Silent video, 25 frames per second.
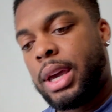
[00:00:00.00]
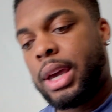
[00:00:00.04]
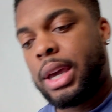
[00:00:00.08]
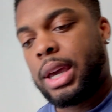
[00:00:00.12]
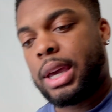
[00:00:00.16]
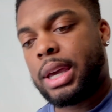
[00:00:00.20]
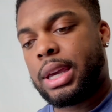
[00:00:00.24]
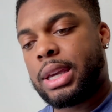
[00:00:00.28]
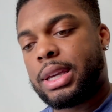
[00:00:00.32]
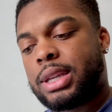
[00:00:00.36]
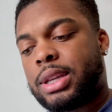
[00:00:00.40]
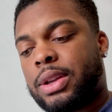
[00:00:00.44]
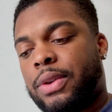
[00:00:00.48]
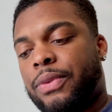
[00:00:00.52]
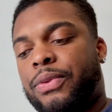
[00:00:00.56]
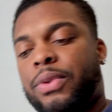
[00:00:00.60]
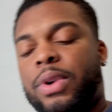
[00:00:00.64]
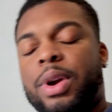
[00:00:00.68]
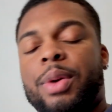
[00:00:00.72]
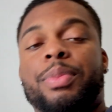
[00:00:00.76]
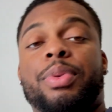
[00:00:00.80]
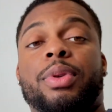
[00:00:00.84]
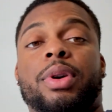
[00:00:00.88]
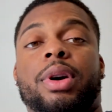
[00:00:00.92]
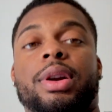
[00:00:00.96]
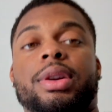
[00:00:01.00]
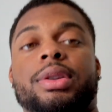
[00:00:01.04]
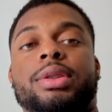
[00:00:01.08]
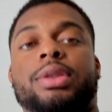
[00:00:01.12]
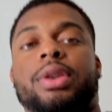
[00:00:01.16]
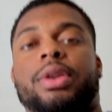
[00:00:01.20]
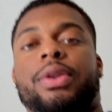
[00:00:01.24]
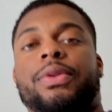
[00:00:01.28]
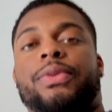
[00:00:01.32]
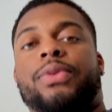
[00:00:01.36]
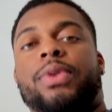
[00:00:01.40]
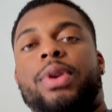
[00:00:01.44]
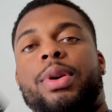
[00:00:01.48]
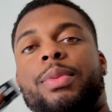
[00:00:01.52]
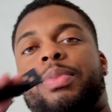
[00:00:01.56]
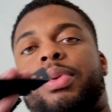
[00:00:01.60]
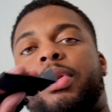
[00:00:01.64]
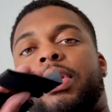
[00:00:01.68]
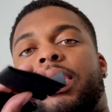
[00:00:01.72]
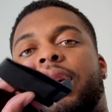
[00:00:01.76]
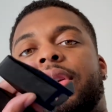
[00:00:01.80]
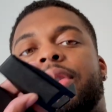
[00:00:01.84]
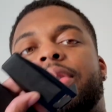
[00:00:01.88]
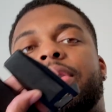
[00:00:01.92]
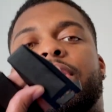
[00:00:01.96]
is the front part. So the front
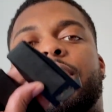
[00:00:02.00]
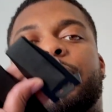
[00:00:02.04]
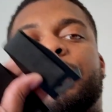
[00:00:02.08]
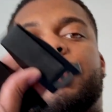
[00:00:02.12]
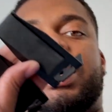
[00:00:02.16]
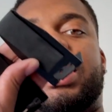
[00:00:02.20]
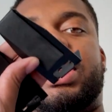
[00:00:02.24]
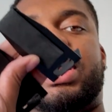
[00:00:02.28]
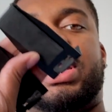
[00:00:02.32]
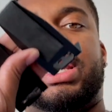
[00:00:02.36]
part, you're gonna put